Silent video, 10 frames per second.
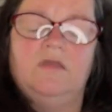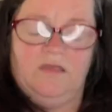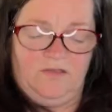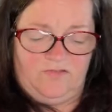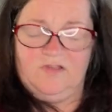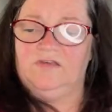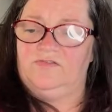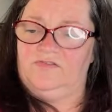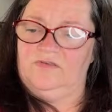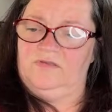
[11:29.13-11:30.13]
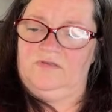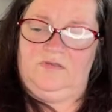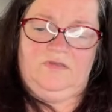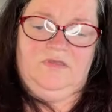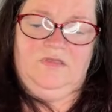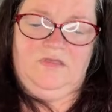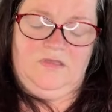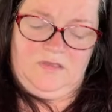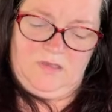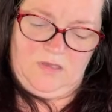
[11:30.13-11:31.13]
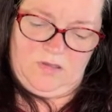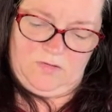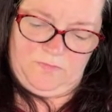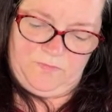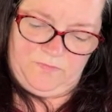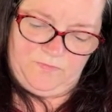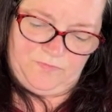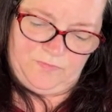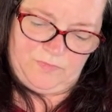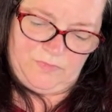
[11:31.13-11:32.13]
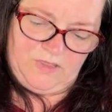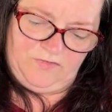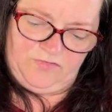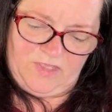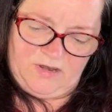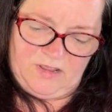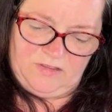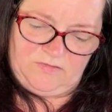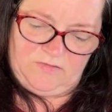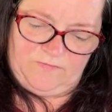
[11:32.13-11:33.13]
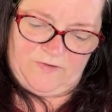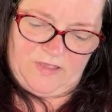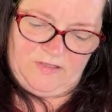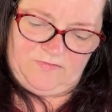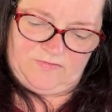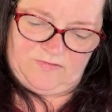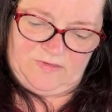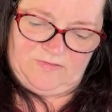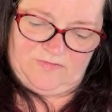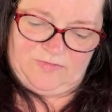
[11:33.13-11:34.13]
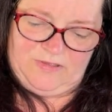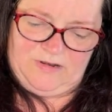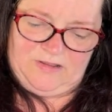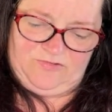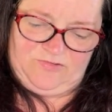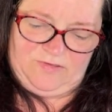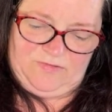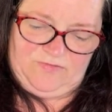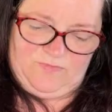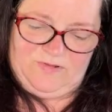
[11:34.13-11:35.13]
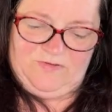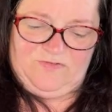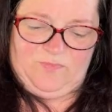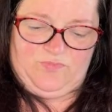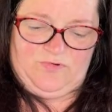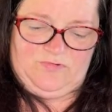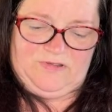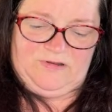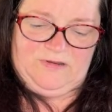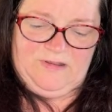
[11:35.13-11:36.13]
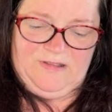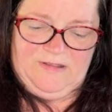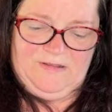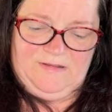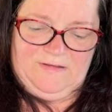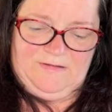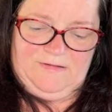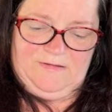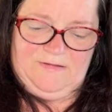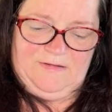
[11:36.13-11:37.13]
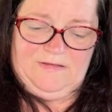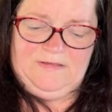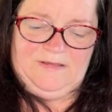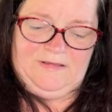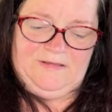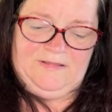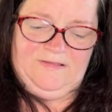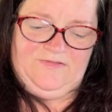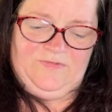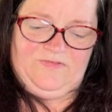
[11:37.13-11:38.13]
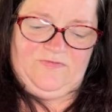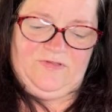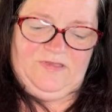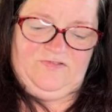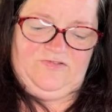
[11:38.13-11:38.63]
It's nice. It is size 925. It's thin, actually. This one looks broken. Ew, this one's really...